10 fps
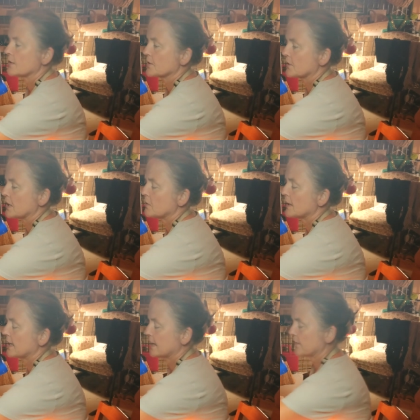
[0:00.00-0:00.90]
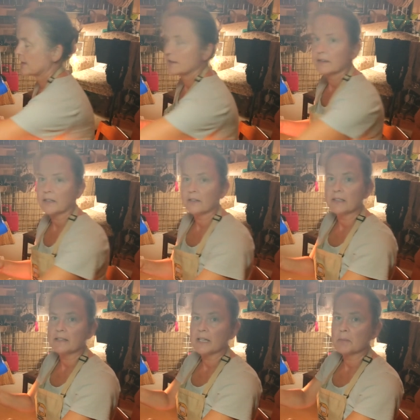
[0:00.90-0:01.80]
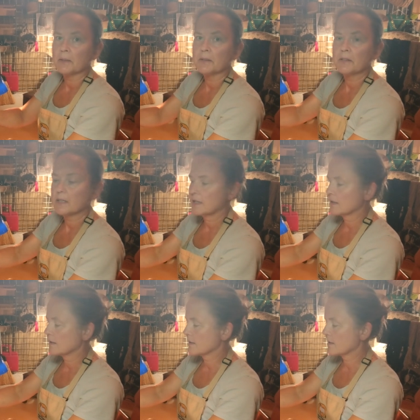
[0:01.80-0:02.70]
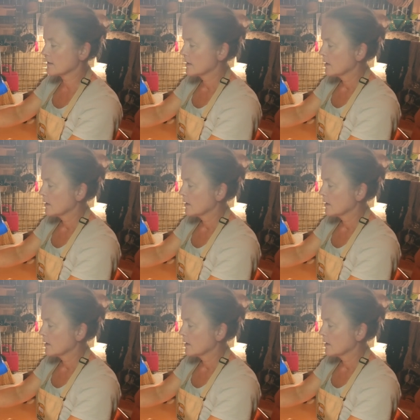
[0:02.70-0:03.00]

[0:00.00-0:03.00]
so now what I have on the carding table is